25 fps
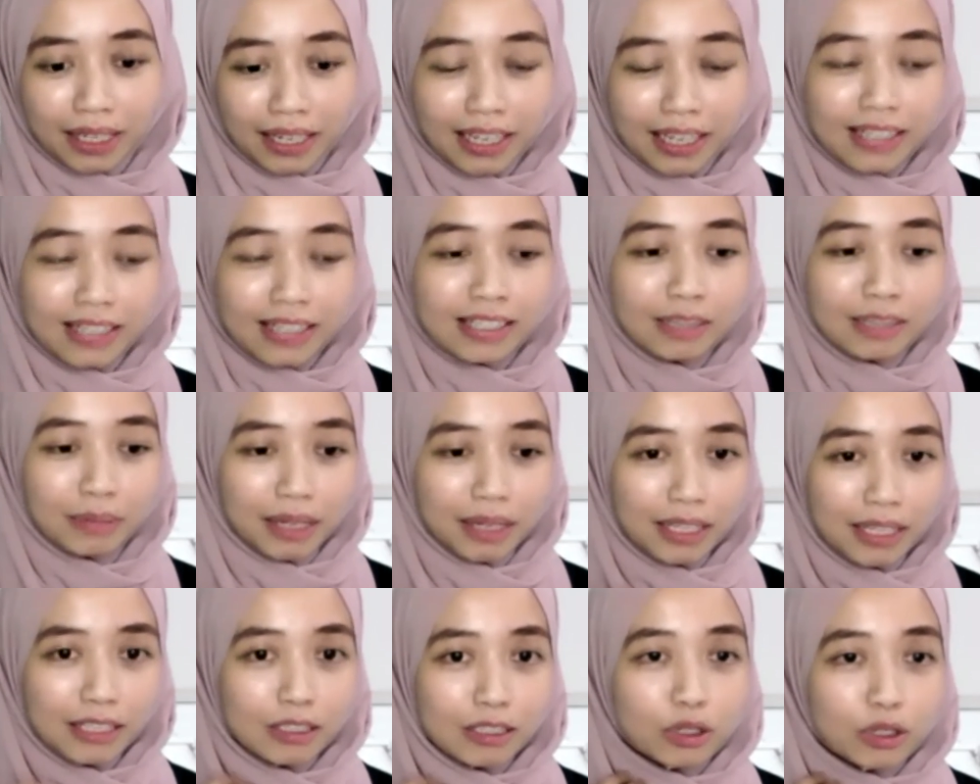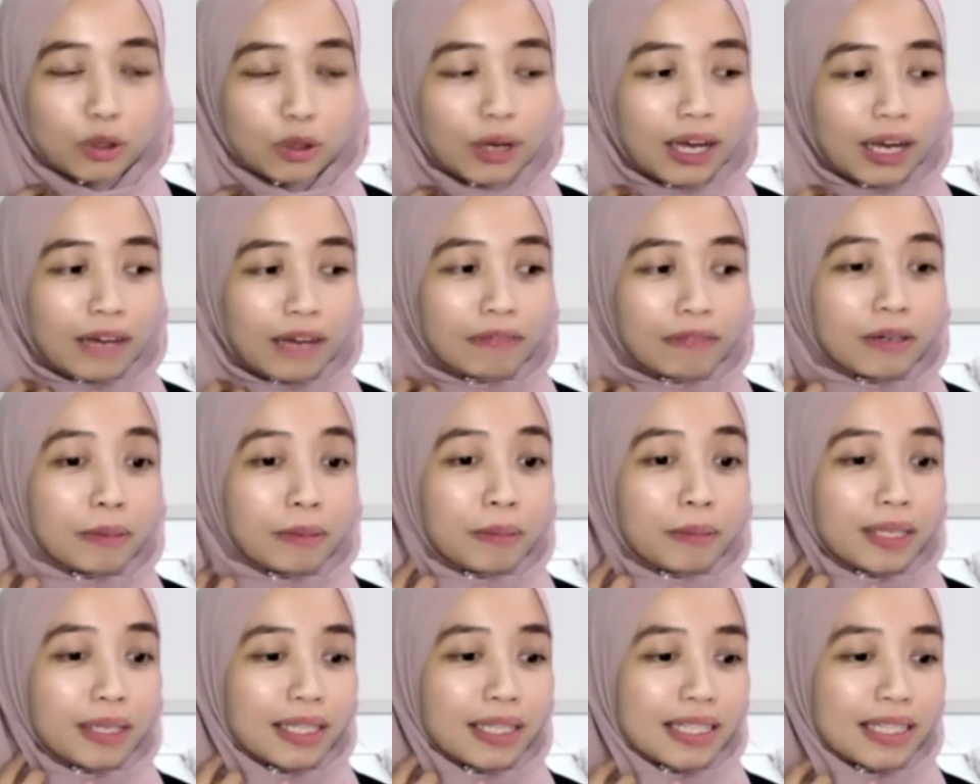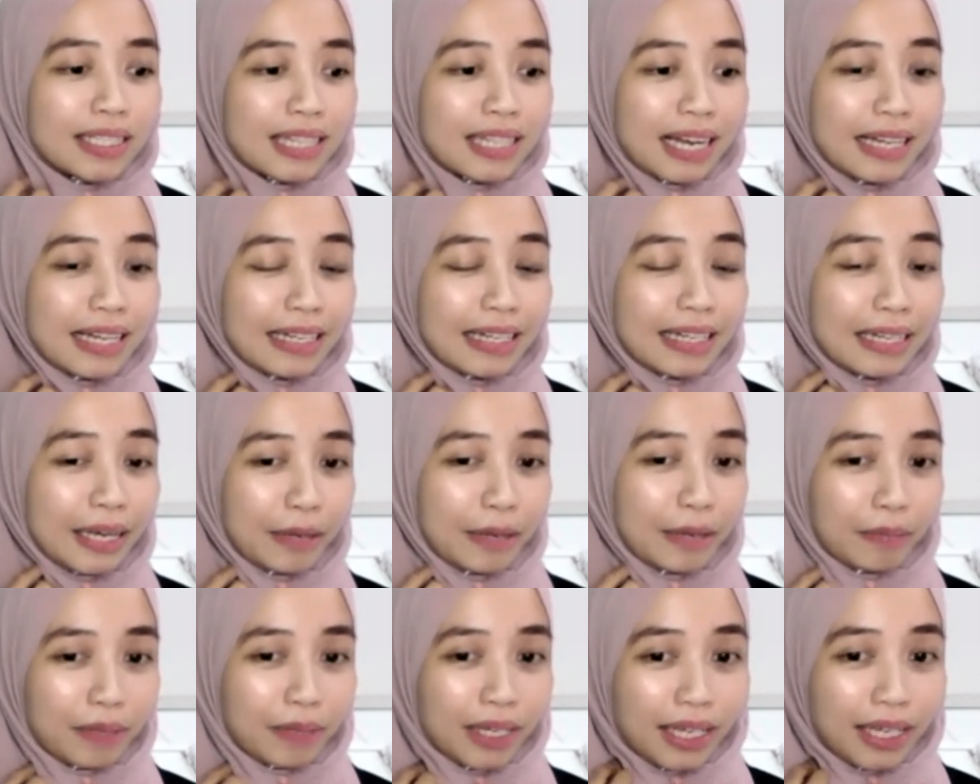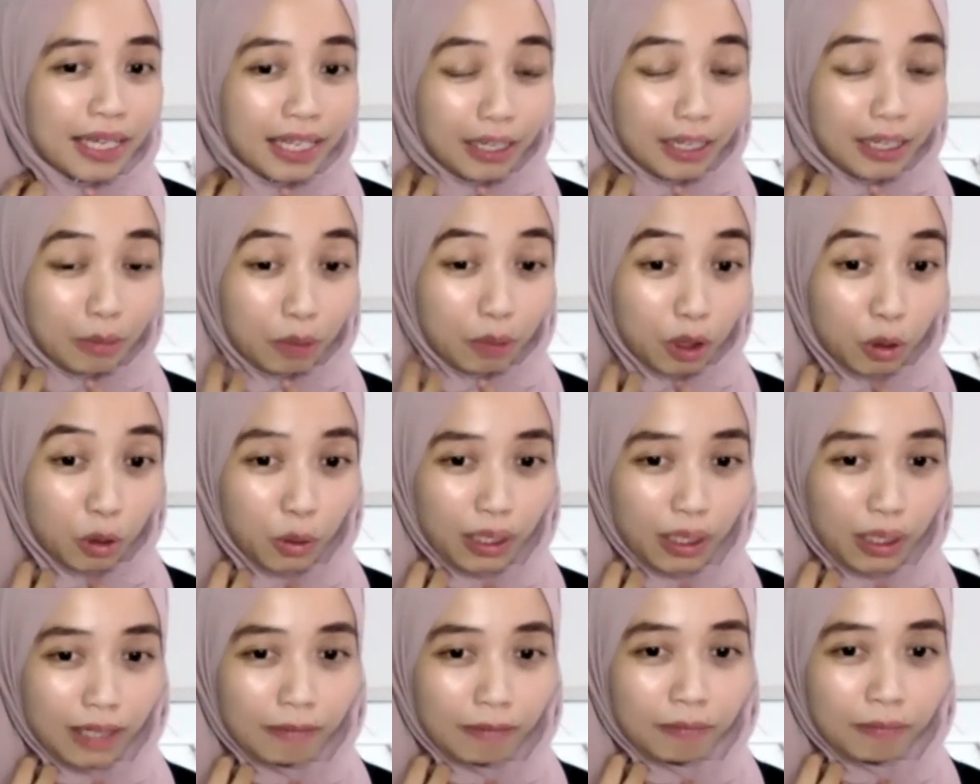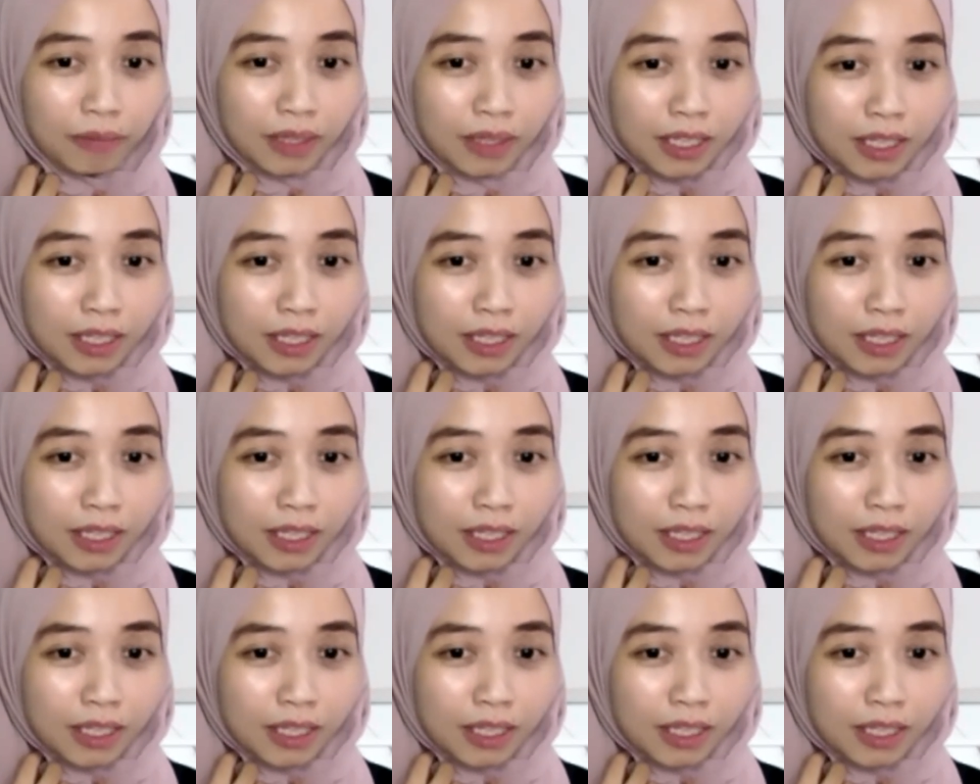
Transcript: customers to have a bit slight gap in between,